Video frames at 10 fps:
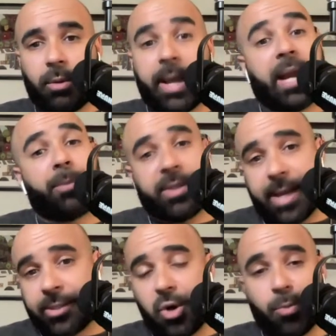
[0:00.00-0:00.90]
got to
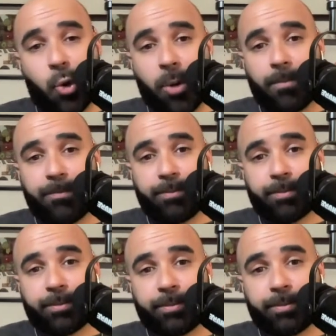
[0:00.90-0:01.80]
protect home court.
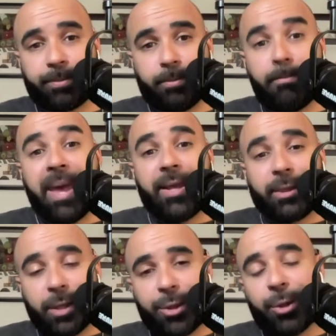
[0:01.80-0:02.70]
Make
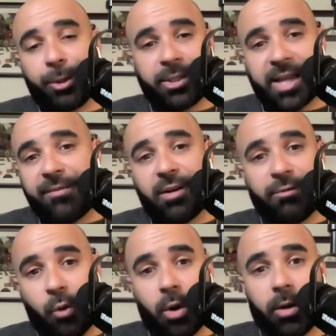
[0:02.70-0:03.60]
the
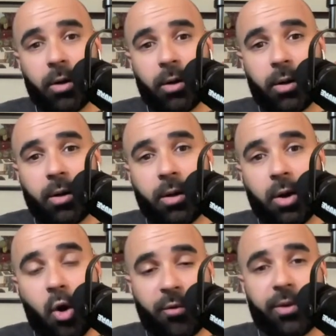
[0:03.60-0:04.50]
37-4
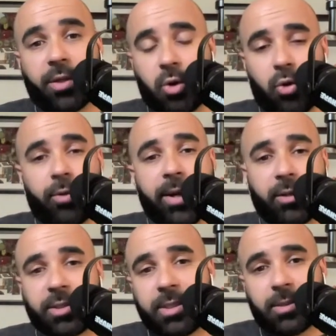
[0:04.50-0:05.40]
over this whole
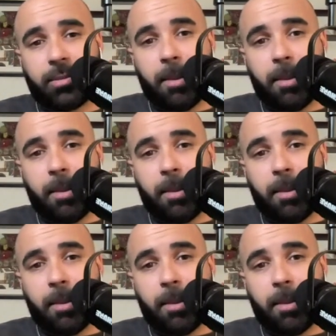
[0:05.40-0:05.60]
regular season.